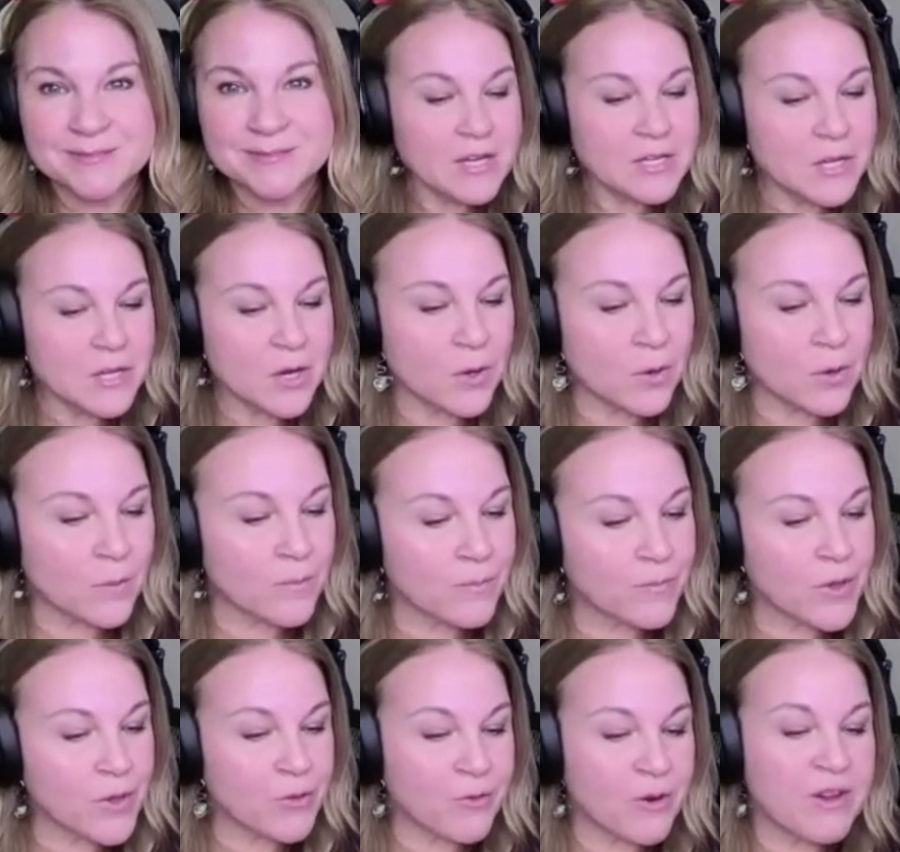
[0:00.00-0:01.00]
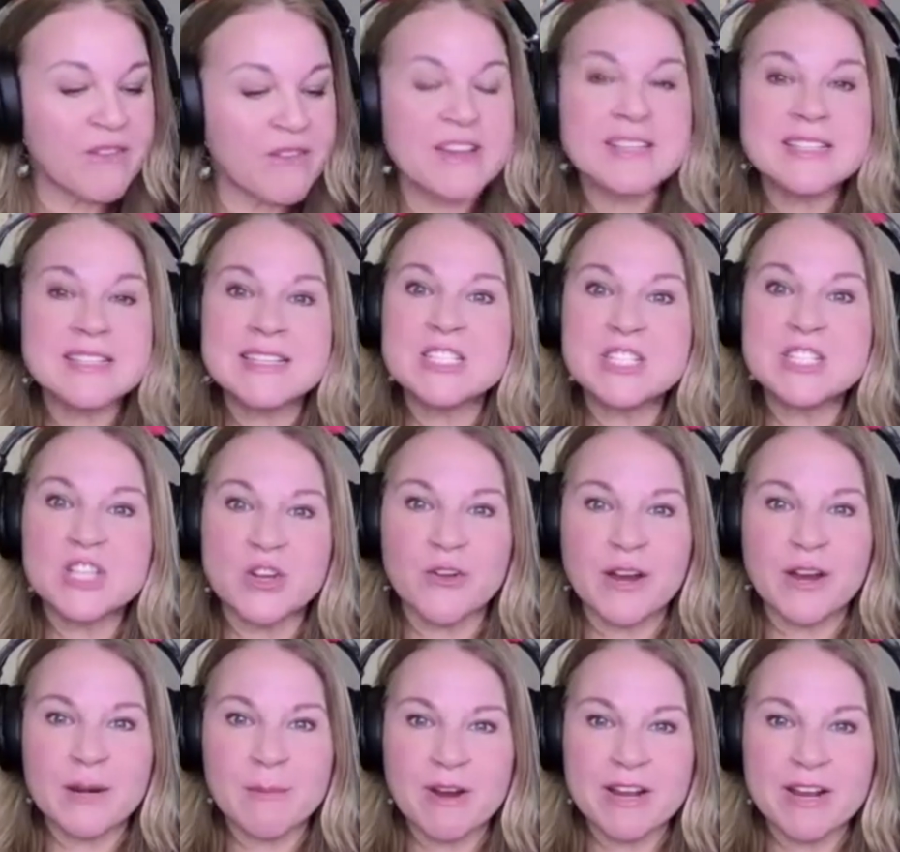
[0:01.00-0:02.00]
So the three reasons to
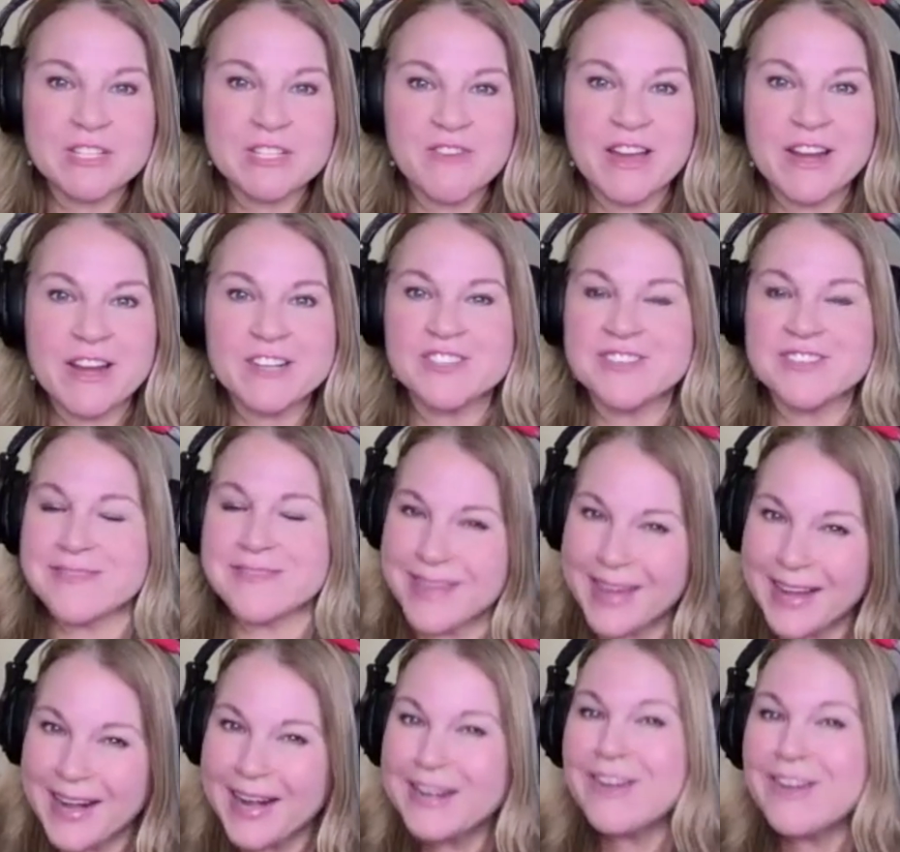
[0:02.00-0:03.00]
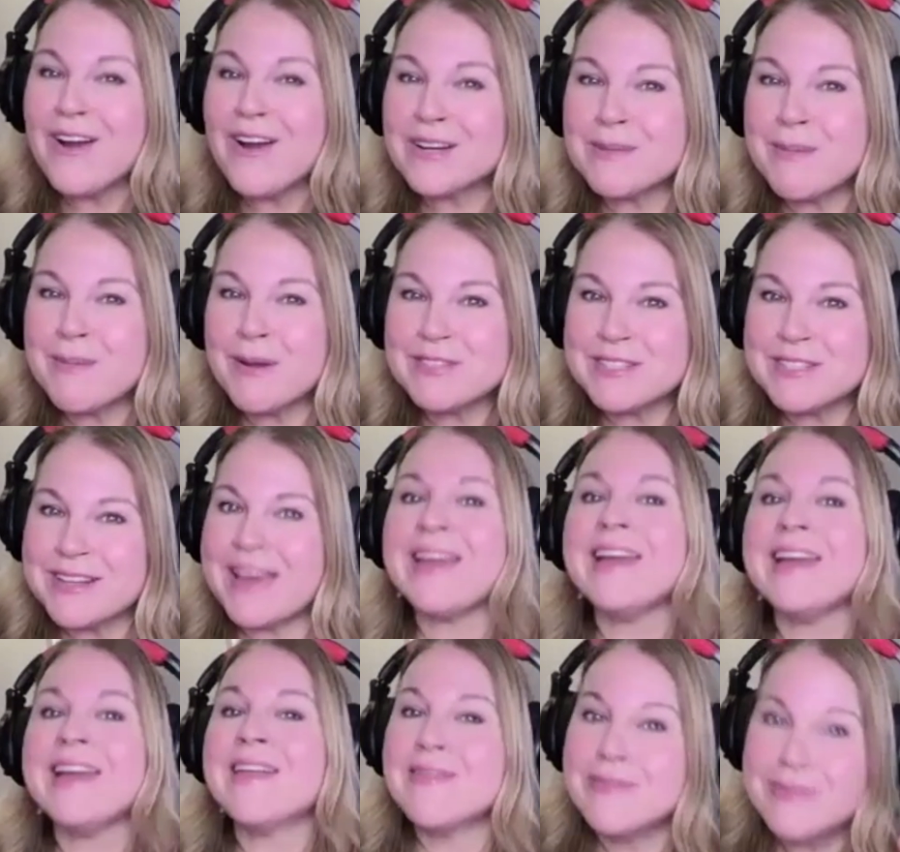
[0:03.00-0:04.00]
create a brand strategy that I talked about
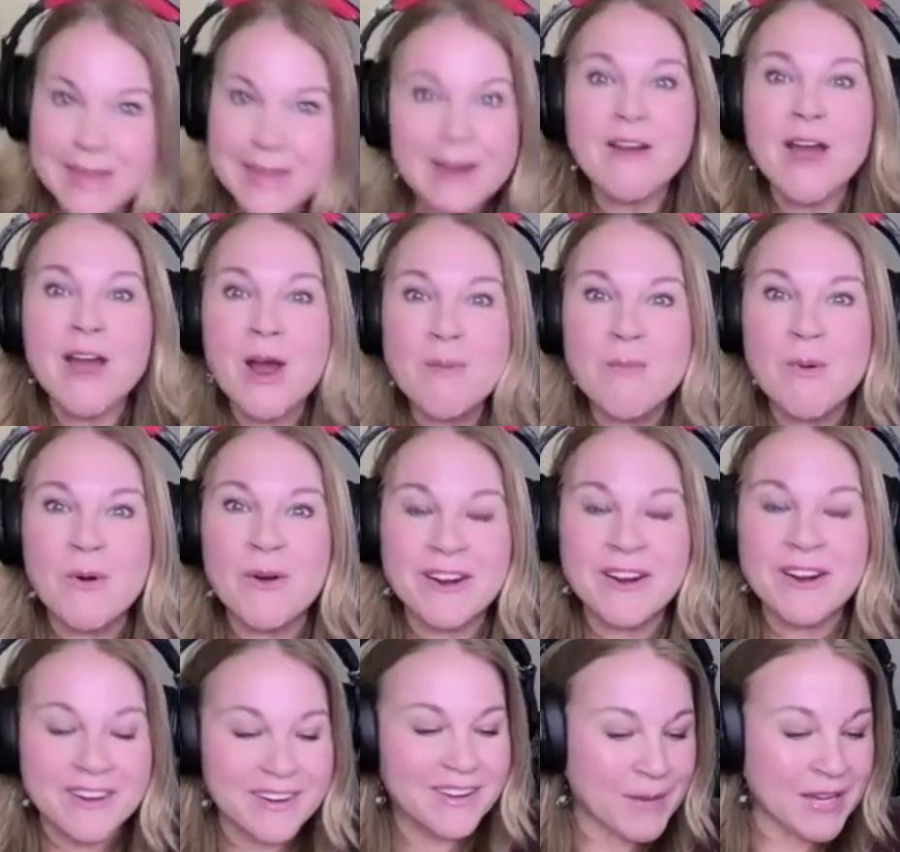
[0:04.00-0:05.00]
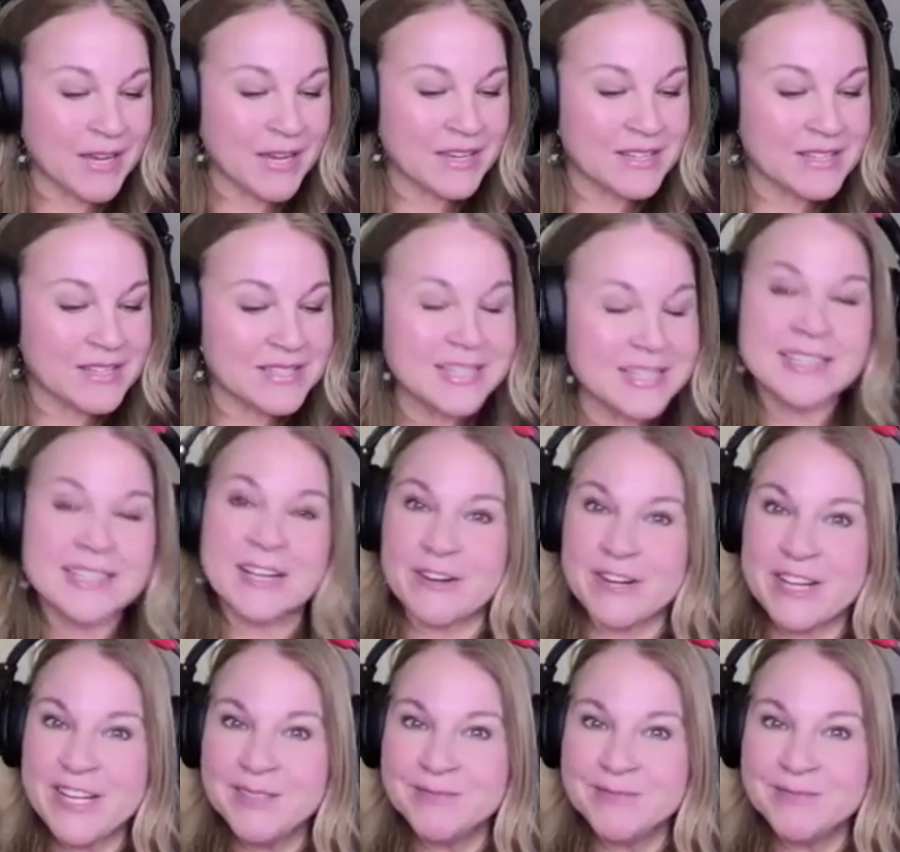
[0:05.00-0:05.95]
today, there are more, is clarity,